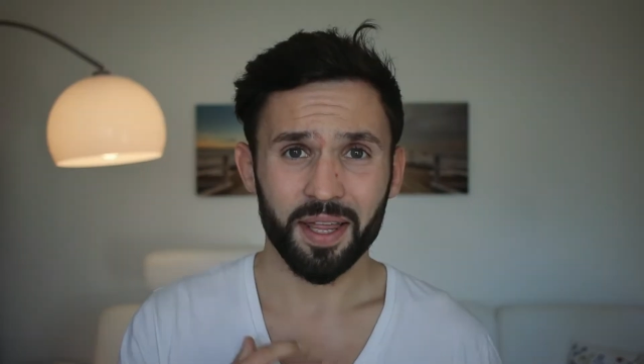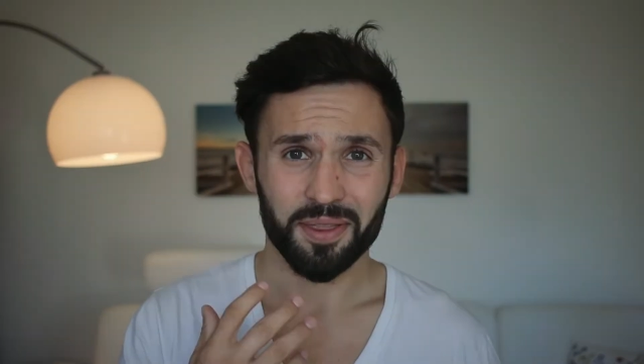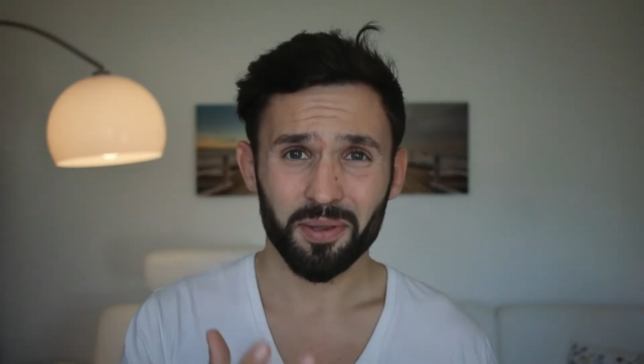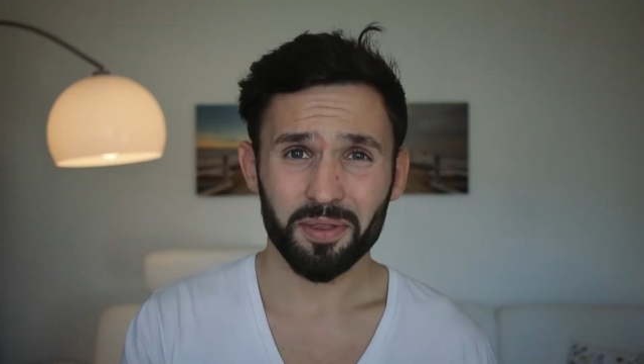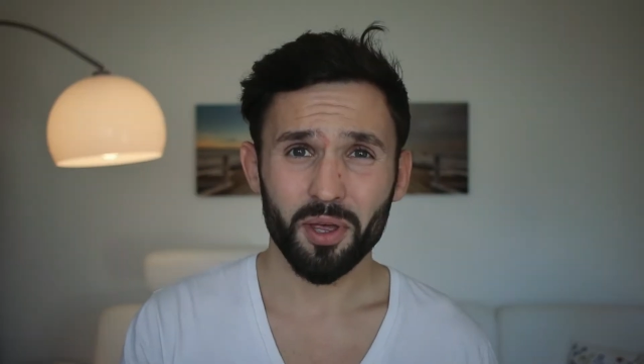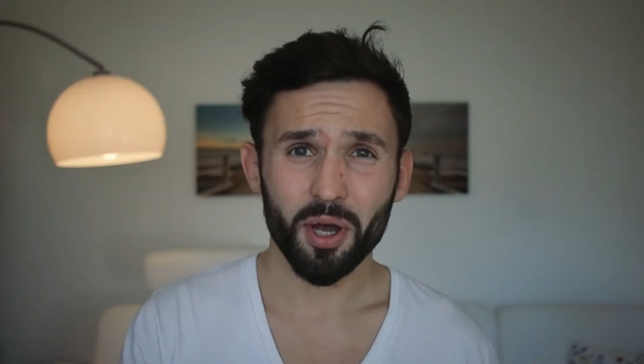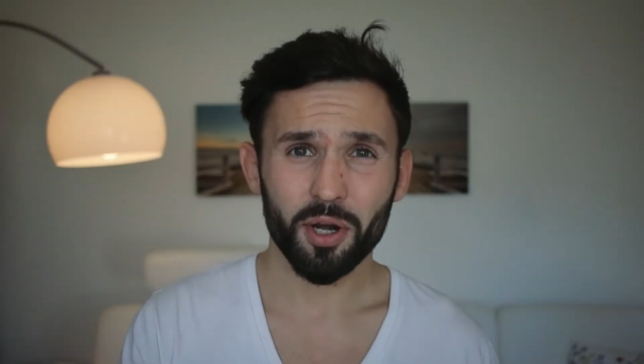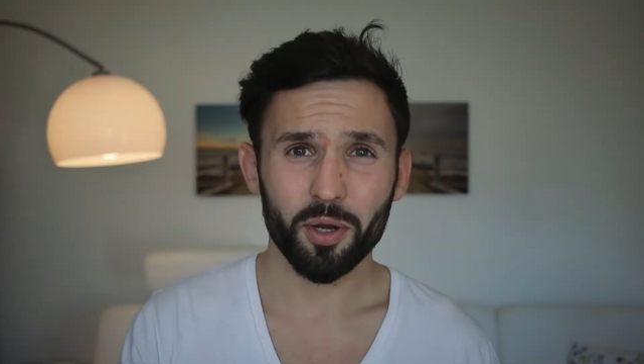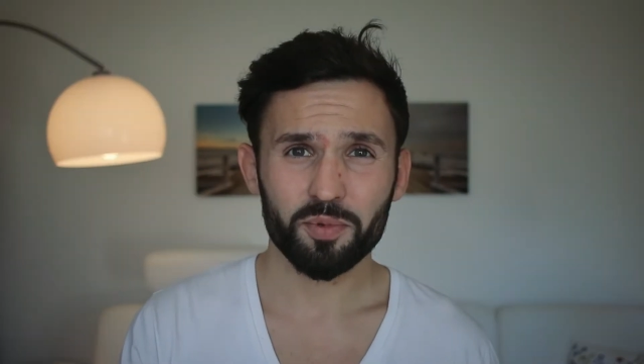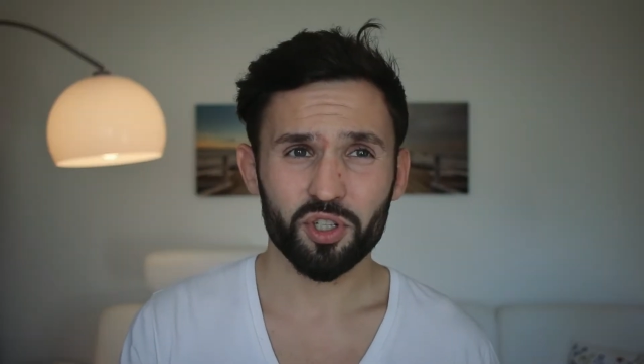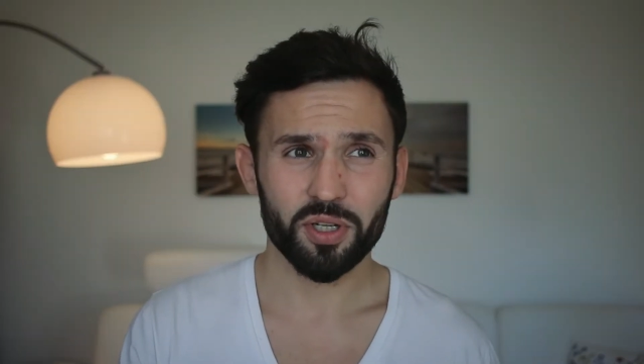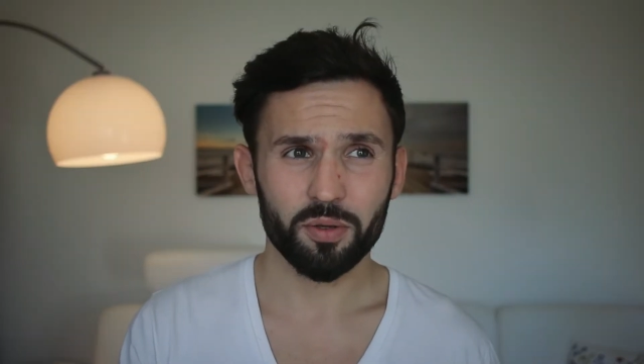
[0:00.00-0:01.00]
And the third
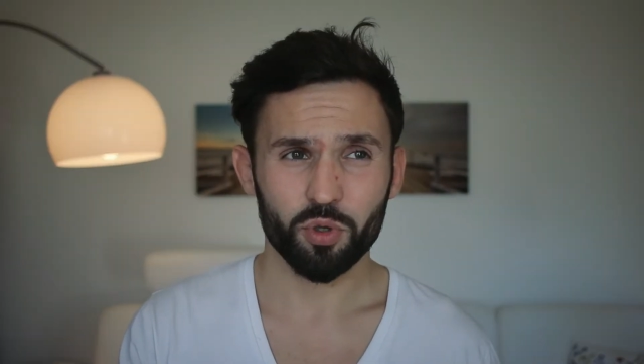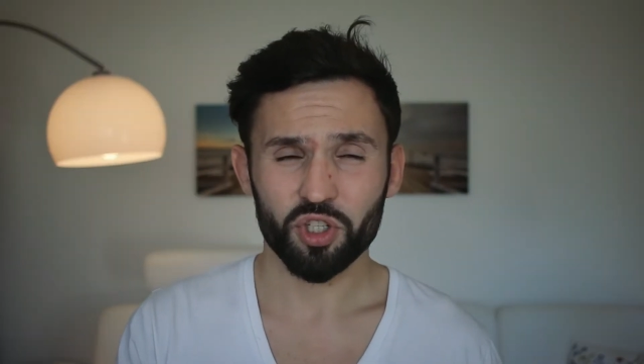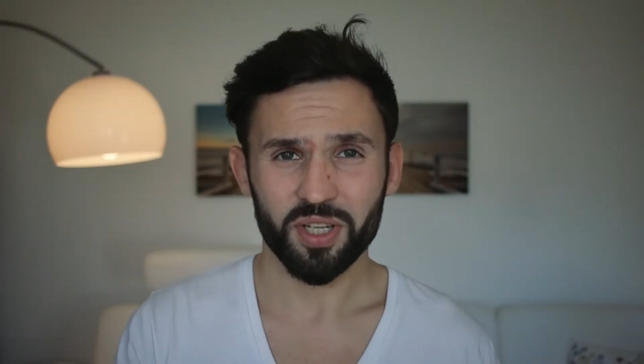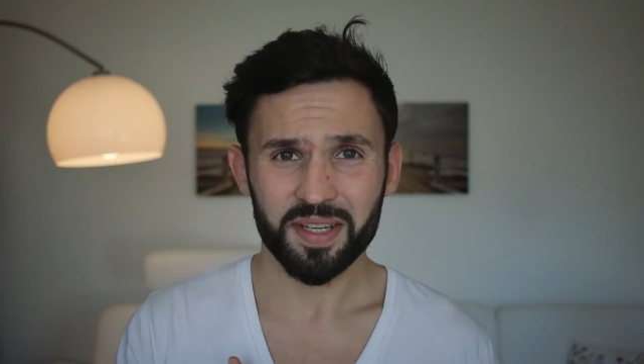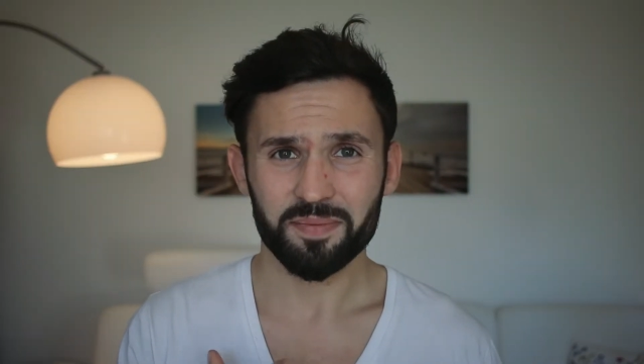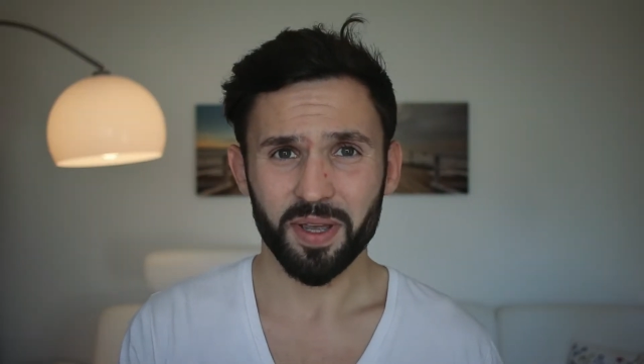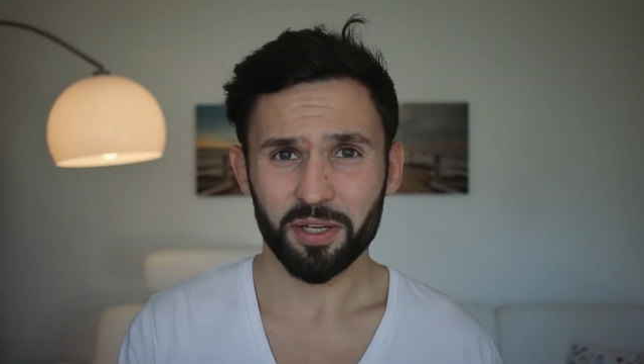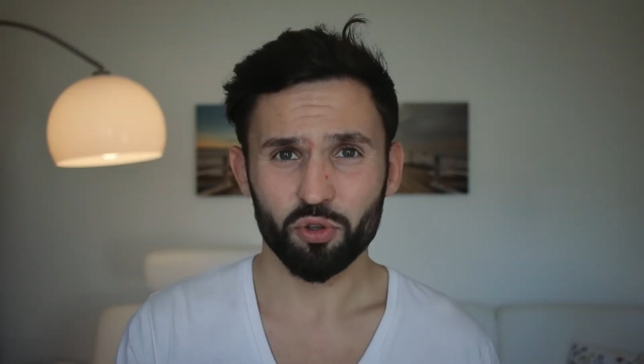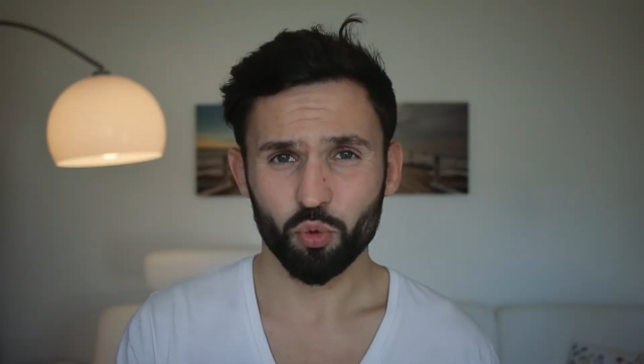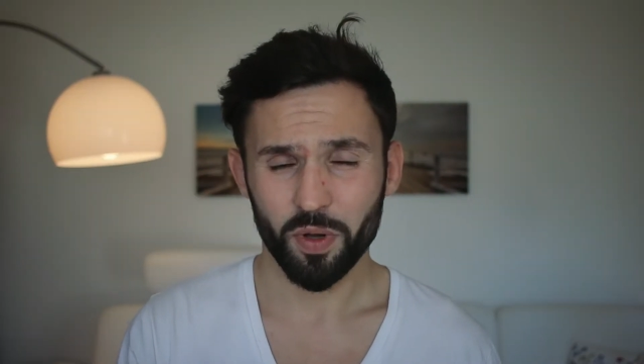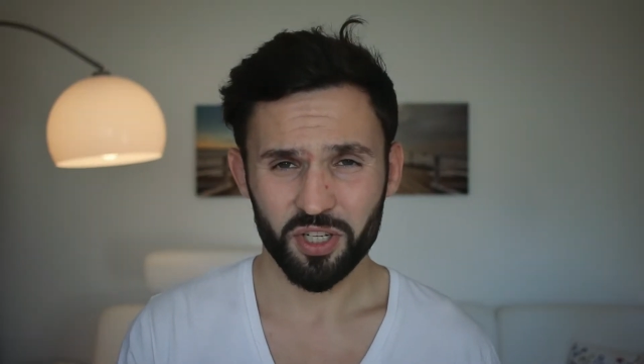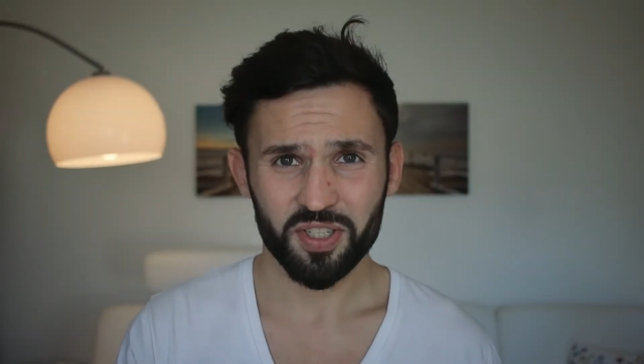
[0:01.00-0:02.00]
option, which doesn't make
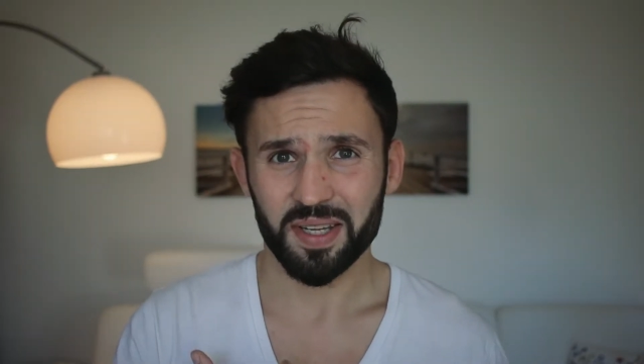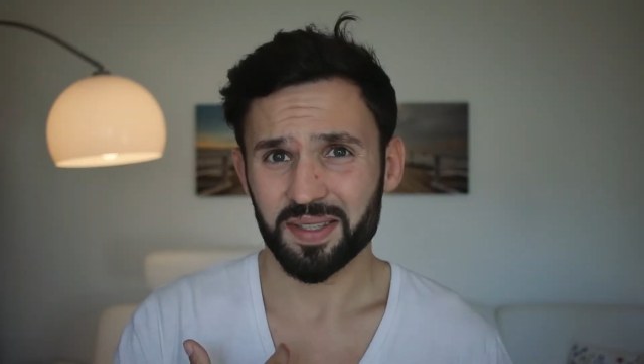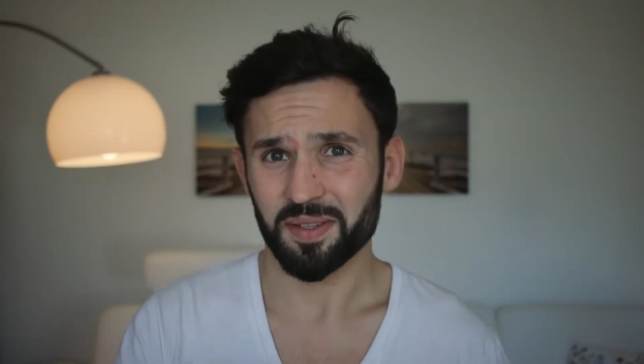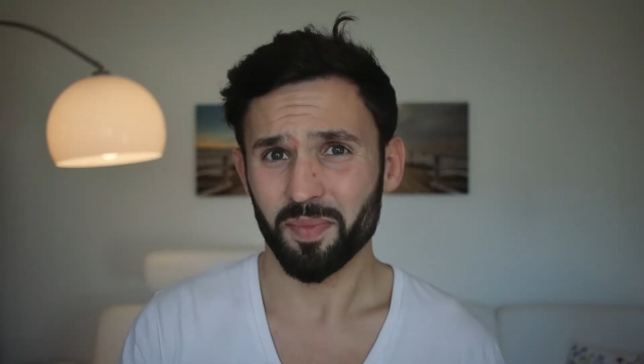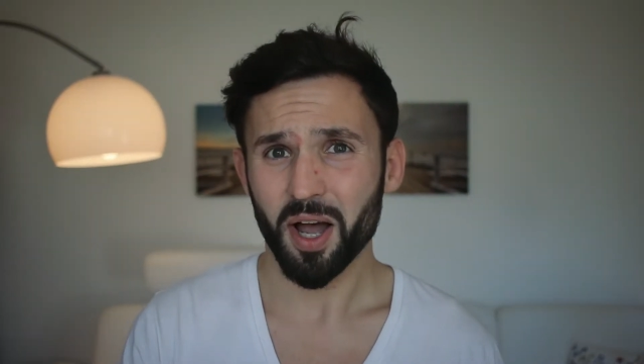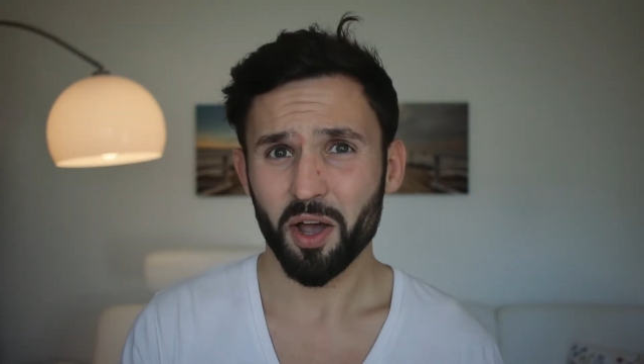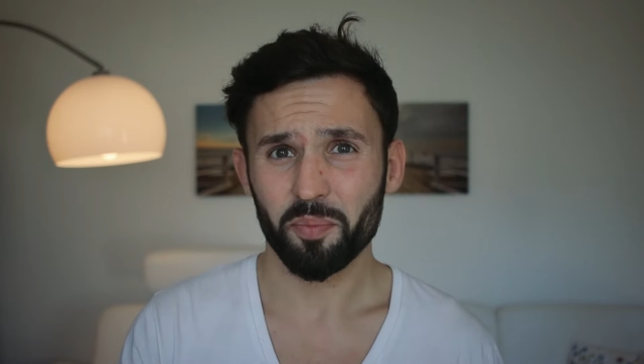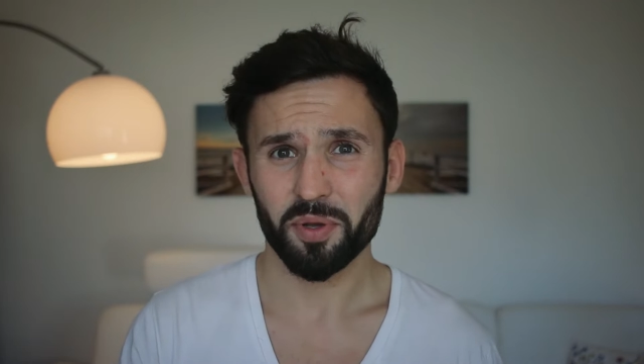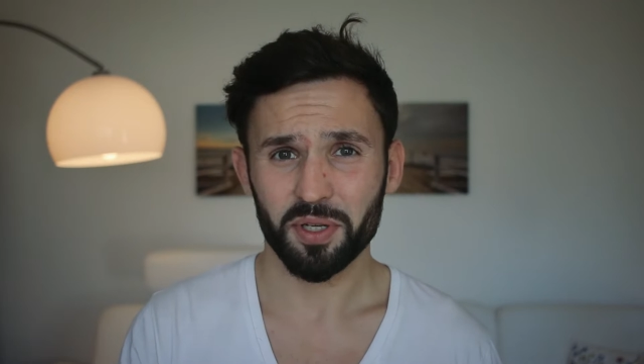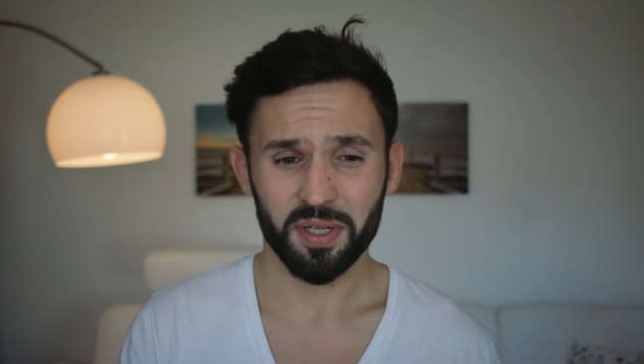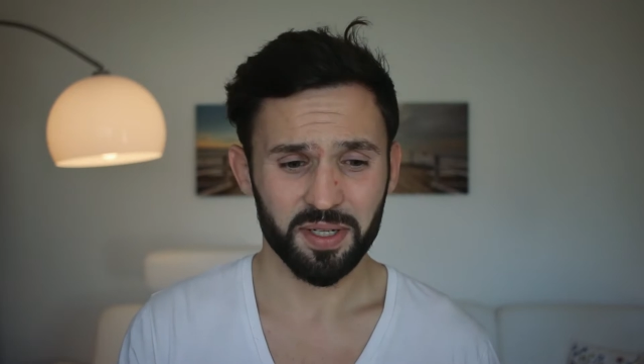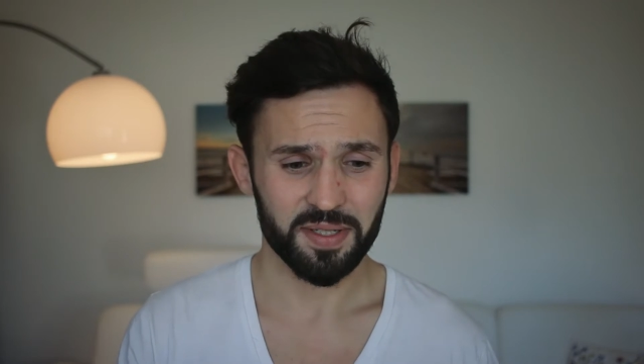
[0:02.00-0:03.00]
too much sense in my opinion,